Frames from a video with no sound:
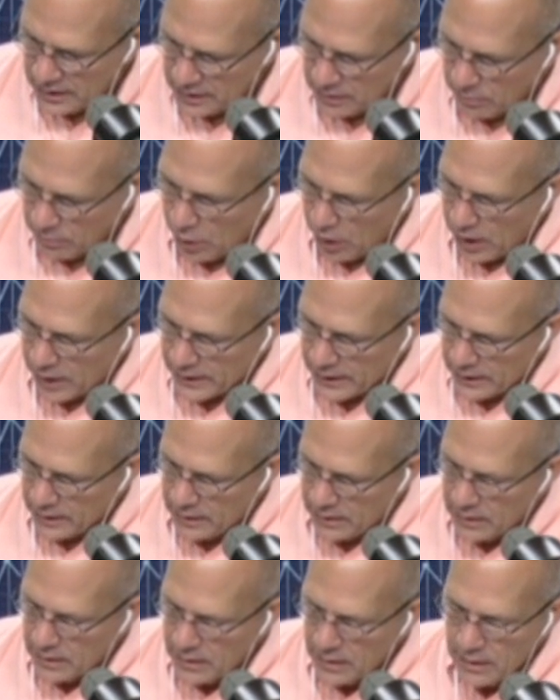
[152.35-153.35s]
in the
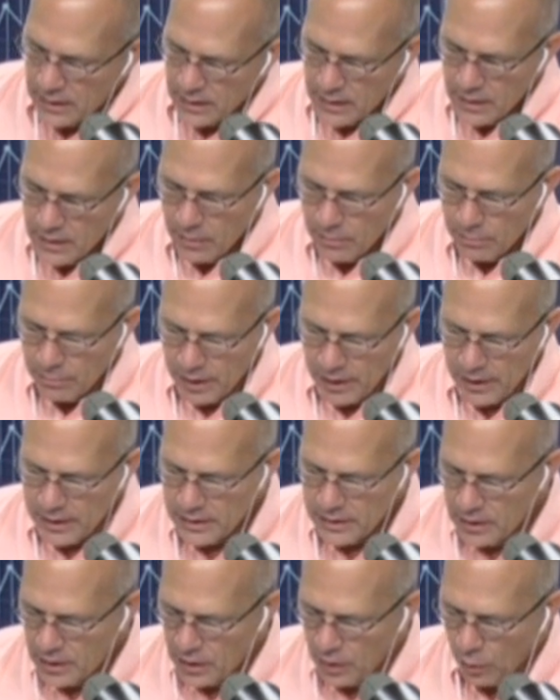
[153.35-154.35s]
market
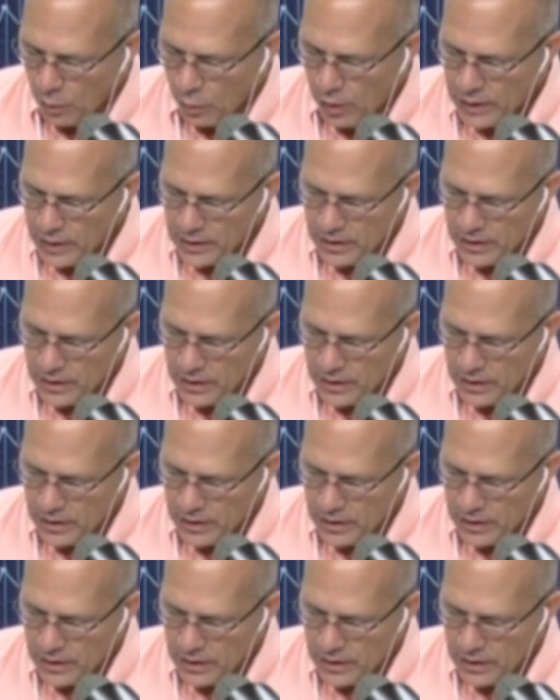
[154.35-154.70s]
but you know one